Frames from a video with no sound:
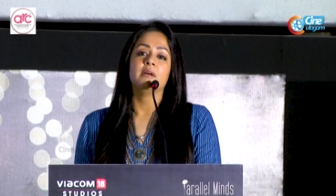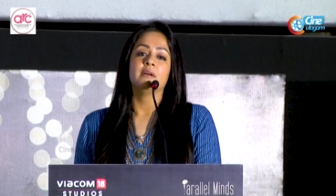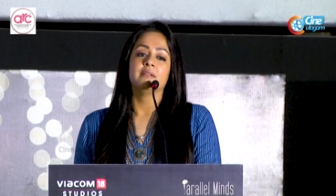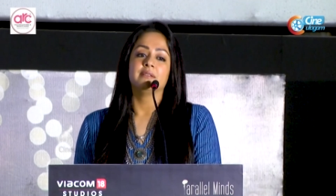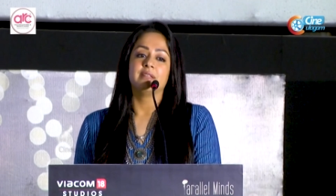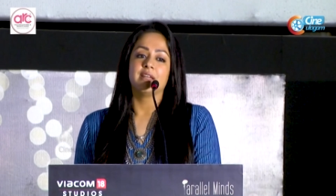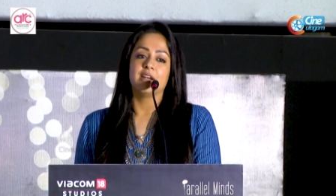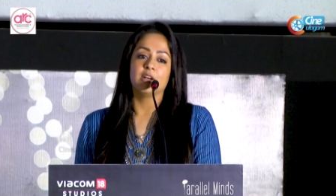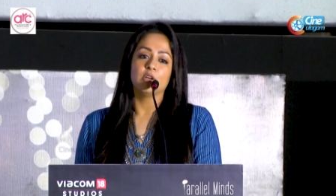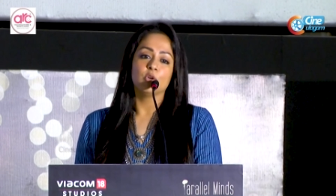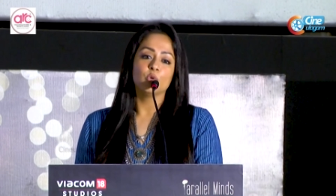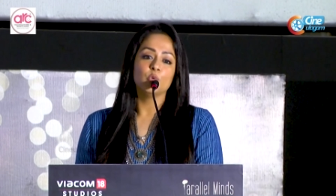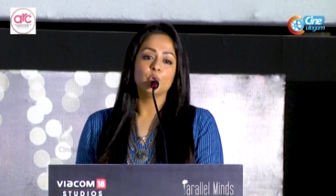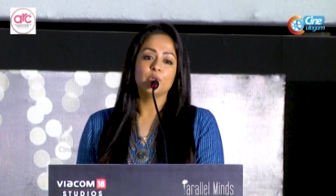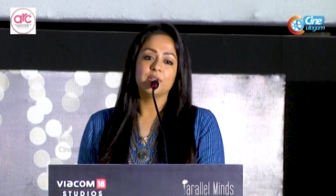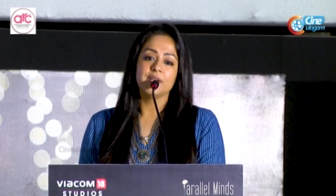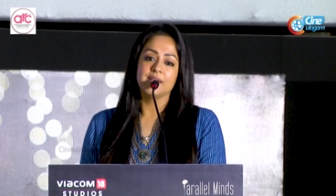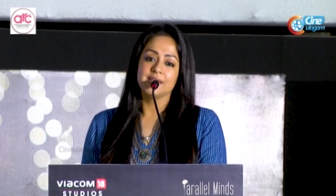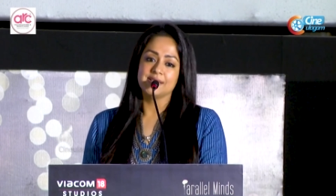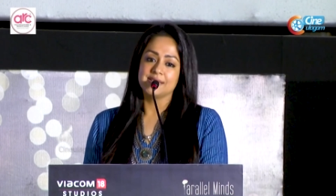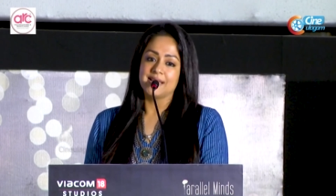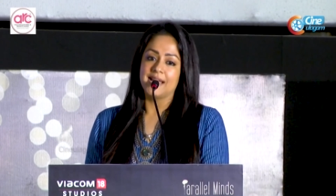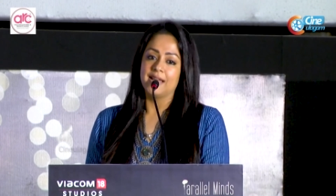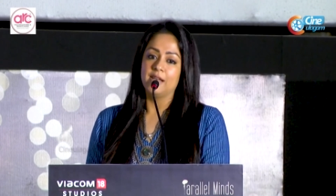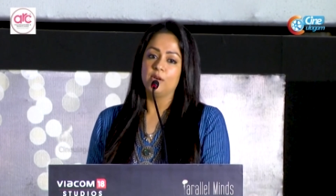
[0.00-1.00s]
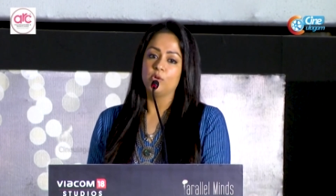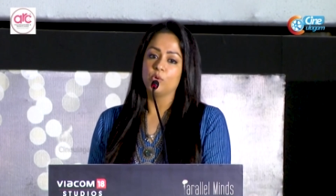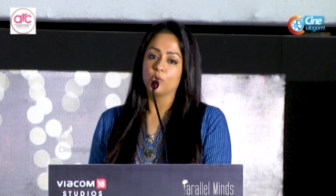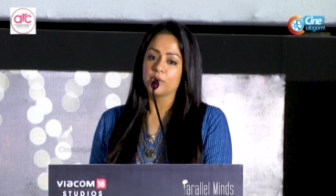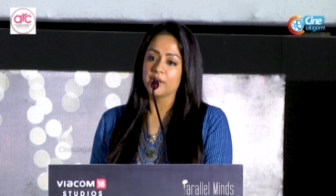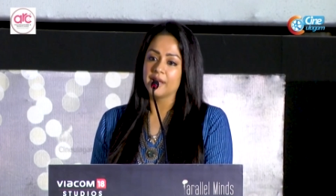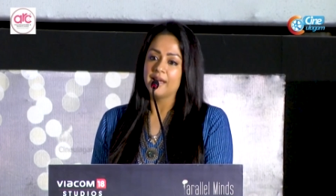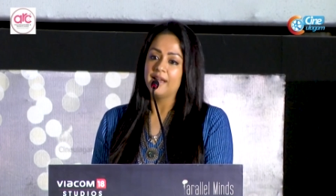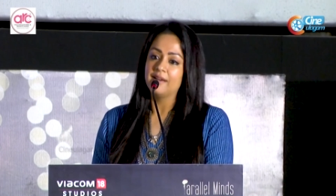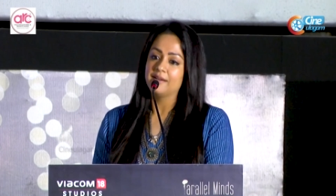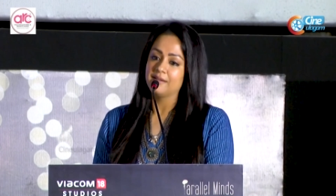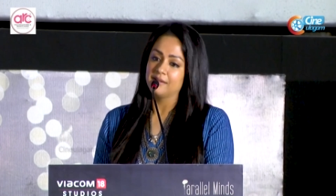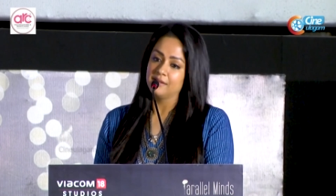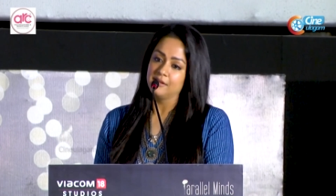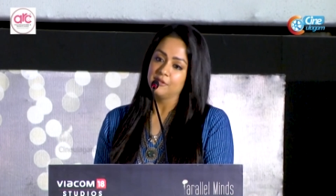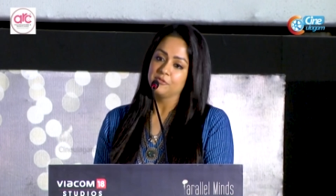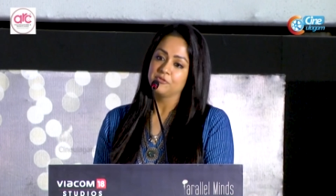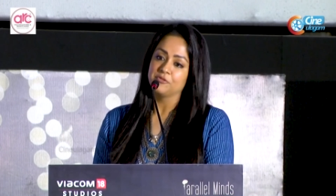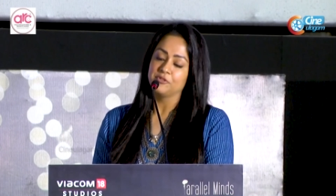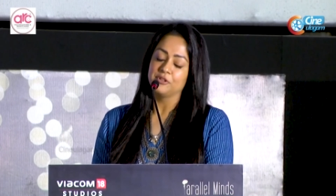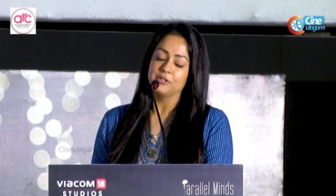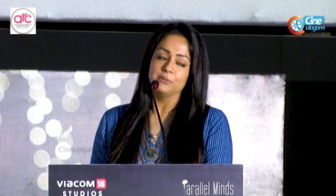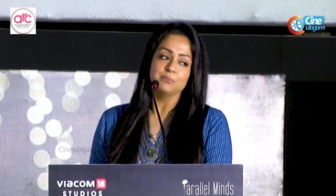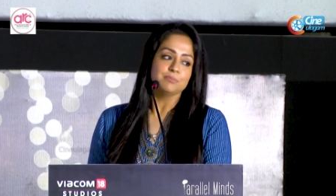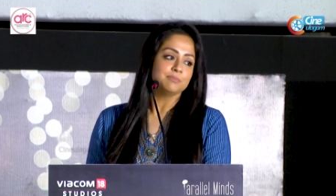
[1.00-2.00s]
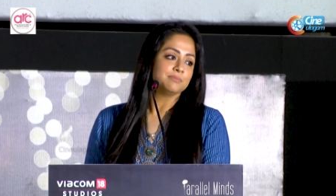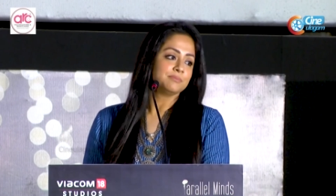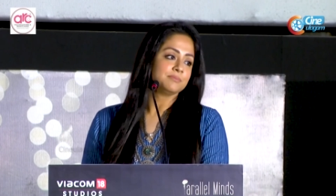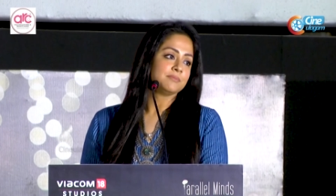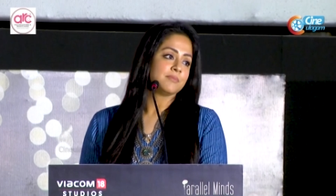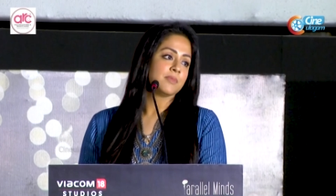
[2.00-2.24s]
There are two things I look at in a film.